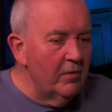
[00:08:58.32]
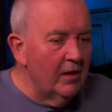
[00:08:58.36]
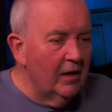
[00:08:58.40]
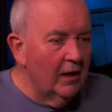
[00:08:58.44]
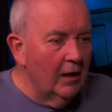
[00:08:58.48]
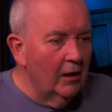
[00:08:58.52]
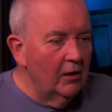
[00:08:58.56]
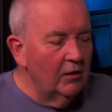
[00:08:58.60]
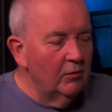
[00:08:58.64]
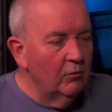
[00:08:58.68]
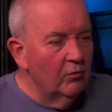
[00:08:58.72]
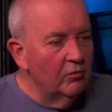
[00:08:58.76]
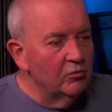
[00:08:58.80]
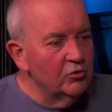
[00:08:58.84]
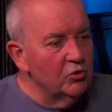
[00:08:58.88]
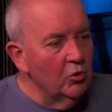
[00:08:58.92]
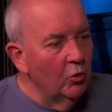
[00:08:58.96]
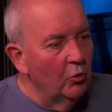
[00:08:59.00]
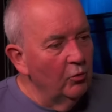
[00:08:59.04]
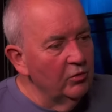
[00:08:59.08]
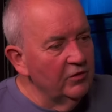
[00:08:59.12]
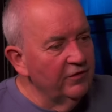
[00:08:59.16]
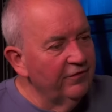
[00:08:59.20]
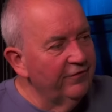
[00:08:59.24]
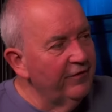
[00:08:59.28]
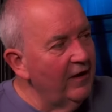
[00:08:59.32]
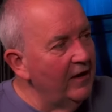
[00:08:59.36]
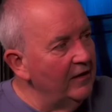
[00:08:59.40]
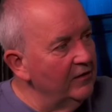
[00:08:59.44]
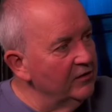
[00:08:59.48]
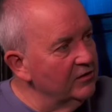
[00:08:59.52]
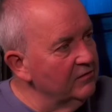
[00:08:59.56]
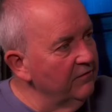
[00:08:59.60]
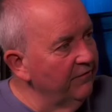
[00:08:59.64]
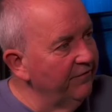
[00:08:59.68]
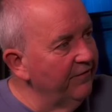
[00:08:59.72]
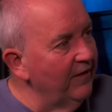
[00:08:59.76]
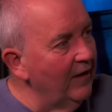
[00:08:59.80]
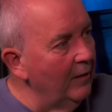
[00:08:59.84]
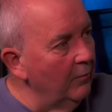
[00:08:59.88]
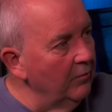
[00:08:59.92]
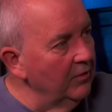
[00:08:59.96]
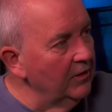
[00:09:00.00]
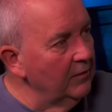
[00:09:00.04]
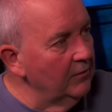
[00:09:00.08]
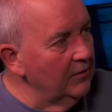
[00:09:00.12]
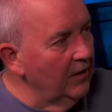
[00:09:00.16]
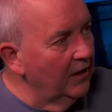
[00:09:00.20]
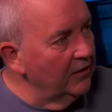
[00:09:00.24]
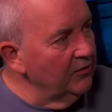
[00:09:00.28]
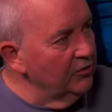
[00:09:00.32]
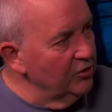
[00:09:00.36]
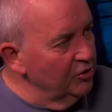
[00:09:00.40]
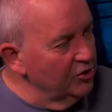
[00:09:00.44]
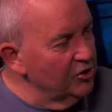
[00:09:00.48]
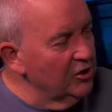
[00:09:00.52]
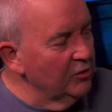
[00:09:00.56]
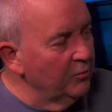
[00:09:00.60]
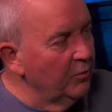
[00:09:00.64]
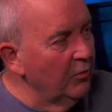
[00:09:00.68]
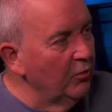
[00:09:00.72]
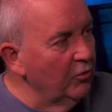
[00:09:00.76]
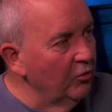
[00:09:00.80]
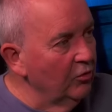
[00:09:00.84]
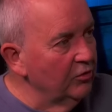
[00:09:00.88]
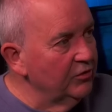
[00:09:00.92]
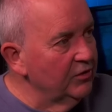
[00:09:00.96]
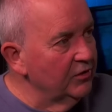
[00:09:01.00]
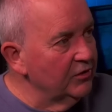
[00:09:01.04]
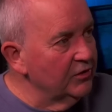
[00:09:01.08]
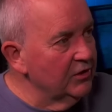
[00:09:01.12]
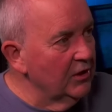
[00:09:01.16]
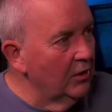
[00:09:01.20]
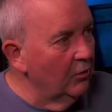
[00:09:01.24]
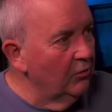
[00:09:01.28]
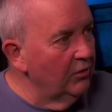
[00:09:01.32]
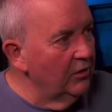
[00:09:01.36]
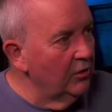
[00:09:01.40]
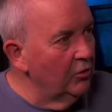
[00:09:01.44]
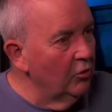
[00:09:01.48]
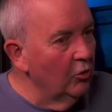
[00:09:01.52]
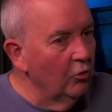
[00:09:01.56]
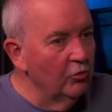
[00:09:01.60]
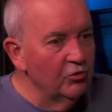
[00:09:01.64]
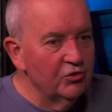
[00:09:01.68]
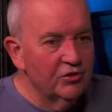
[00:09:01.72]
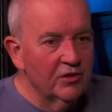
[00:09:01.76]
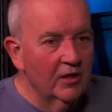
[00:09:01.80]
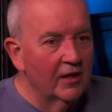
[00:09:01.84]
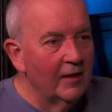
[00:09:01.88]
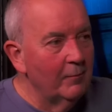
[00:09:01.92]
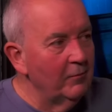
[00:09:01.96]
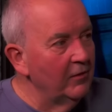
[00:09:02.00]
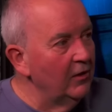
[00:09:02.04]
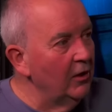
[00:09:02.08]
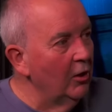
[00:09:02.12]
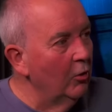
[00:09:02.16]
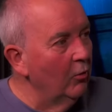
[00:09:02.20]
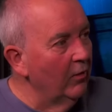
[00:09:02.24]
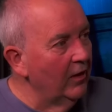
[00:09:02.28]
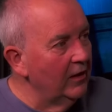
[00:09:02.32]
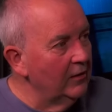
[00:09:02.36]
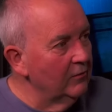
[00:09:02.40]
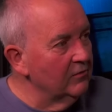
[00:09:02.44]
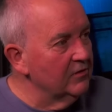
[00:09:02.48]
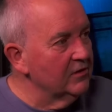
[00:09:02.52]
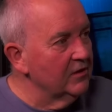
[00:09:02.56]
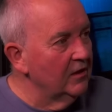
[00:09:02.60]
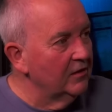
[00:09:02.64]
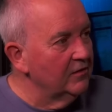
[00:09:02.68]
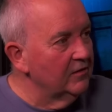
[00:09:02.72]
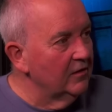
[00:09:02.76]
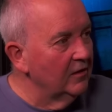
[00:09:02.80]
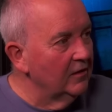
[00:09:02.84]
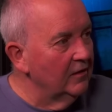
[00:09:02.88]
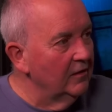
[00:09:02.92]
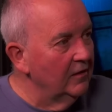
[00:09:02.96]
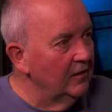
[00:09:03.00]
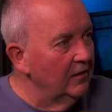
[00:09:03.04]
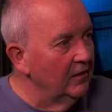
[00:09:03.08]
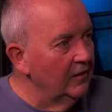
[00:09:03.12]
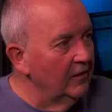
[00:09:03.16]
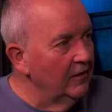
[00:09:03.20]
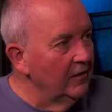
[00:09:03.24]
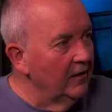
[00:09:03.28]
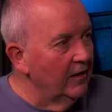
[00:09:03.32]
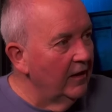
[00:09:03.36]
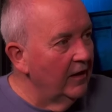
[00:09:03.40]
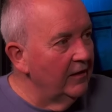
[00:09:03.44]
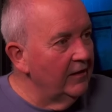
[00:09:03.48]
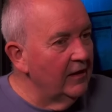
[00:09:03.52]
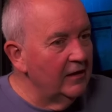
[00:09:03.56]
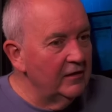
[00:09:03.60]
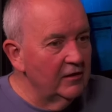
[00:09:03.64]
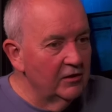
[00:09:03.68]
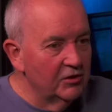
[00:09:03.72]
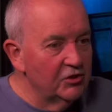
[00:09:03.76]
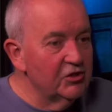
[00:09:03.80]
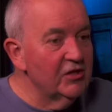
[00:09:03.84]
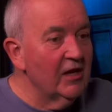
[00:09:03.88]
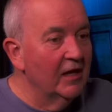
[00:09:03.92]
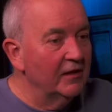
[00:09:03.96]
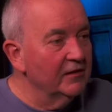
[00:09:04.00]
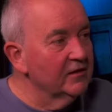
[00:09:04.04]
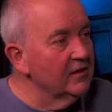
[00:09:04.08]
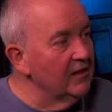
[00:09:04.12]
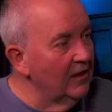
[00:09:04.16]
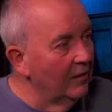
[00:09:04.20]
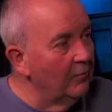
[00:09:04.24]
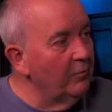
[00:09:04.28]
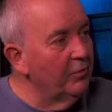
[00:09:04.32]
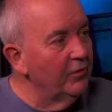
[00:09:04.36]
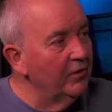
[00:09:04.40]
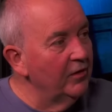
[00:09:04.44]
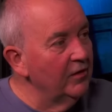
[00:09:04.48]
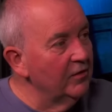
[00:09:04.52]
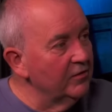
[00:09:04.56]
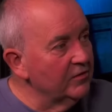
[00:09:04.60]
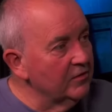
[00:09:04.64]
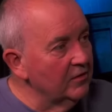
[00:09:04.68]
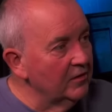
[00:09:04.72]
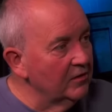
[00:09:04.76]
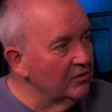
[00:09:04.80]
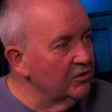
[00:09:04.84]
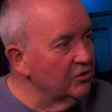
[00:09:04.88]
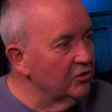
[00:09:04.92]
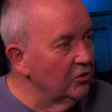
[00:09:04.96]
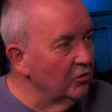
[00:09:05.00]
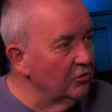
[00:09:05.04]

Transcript: me, it was always friends and family, like the supporters, so they'd always let me know where they were sitting. And then you'd chat to that person as